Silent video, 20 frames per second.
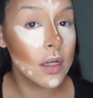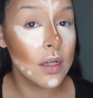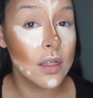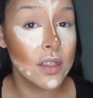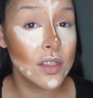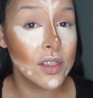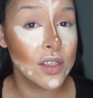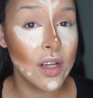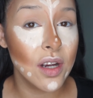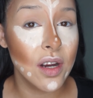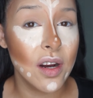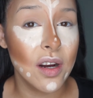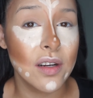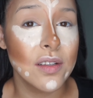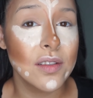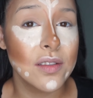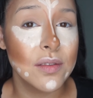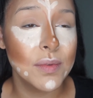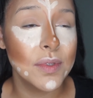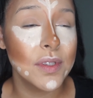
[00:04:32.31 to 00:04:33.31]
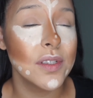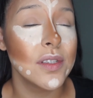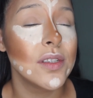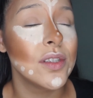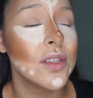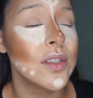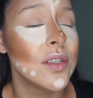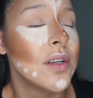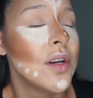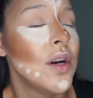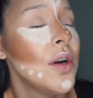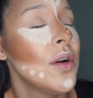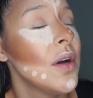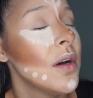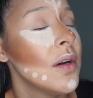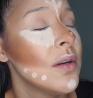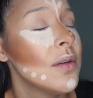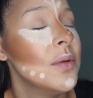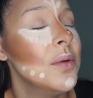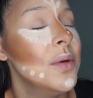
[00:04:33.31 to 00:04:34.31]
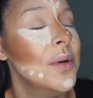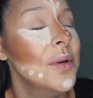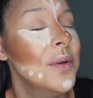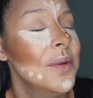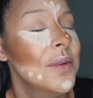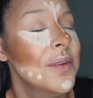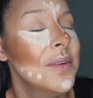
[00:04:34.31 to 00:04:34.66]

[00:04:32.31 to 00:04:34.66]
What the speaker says: This shit hurts, bitch. Hold on.